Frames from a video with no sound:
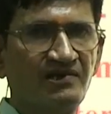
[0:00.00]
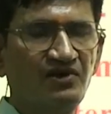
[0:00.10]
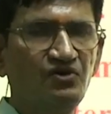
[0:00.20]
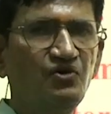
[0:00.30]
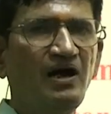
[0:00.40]

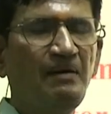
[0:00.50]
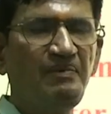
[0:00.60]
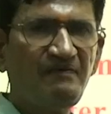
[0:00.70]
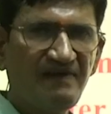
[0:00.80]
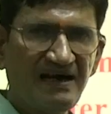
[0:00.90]
to
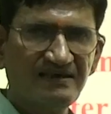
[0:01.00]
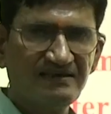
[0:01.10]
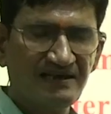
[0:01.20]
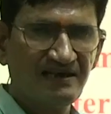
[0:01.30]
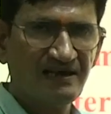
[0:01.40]
amplify the
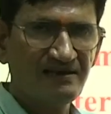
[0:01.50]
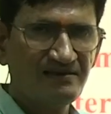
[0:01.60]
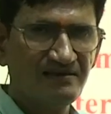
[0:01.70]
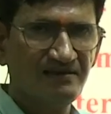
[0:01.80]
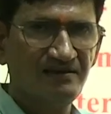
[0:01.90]
signals,
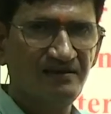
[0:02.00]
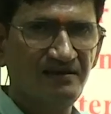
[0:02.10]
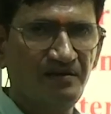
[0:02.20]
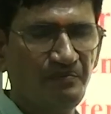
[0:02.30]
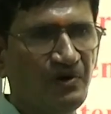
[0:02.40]

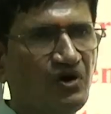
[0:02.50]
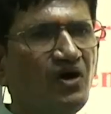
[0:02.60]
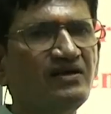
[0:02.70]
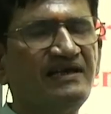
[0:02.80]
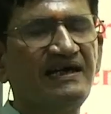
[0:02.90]
because
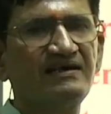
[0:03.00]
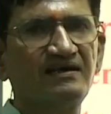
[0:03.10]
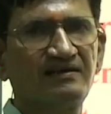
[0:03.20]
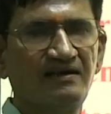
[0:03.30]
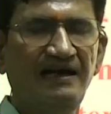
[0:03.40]

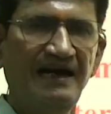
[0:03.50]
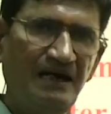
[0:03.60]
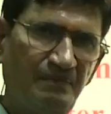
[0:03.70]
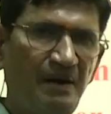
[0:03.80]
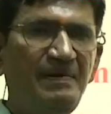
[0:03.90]
it
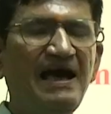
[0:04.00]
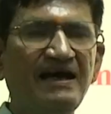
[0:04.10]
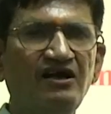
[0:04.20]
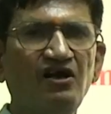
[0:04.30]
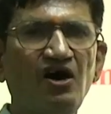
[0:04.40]
may be
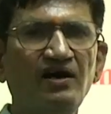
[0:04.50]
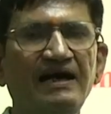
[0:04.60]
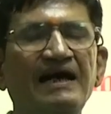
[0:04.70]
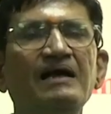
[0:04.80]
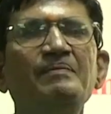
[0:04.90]
analog,
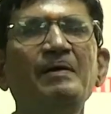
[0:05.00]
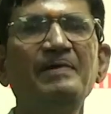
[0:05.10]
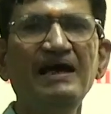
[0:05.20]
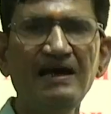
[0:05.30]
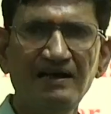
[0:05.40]
it may be
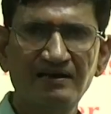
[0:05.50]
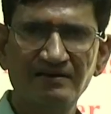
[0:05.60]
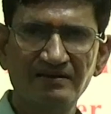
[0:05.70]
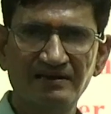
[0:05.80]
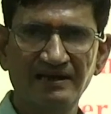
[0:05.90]
a
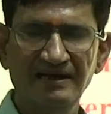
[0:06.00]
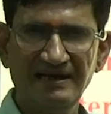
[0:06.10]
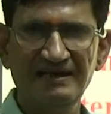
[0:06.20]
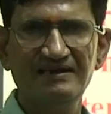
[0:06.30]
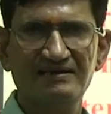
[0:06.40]

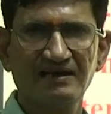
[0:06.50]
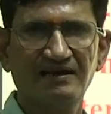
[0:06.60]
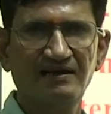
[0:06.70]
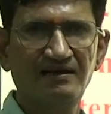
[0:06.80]
digital,